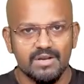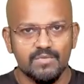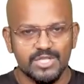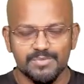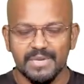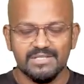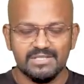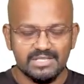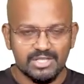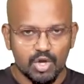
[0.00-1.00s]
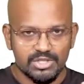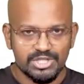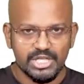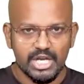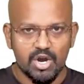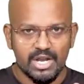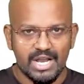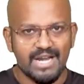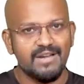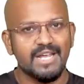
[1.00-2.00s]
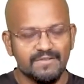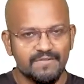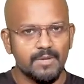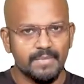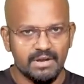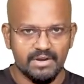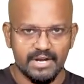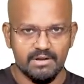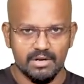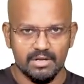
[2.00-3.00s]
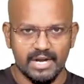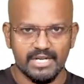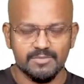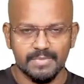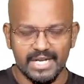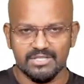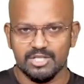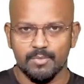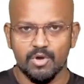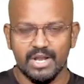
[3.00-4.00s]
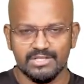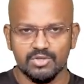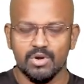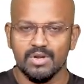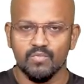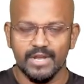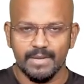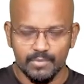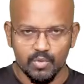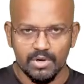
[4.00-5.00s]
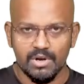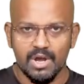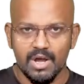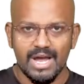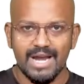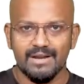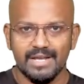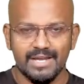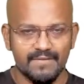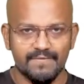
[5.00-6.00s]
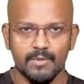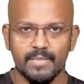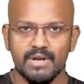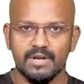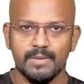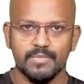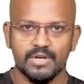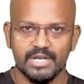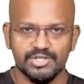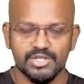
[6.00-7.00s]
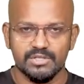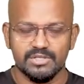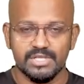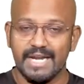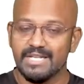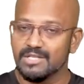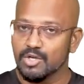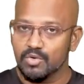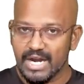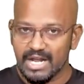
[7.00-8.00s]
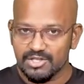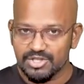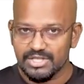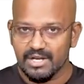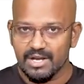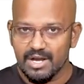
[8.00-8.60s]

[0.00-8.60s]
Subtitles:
which means non-steroidal anti-inflammatory drug, right? Paracetamol has got a very poor anti-inflammatory potentials. It is a good analgesic.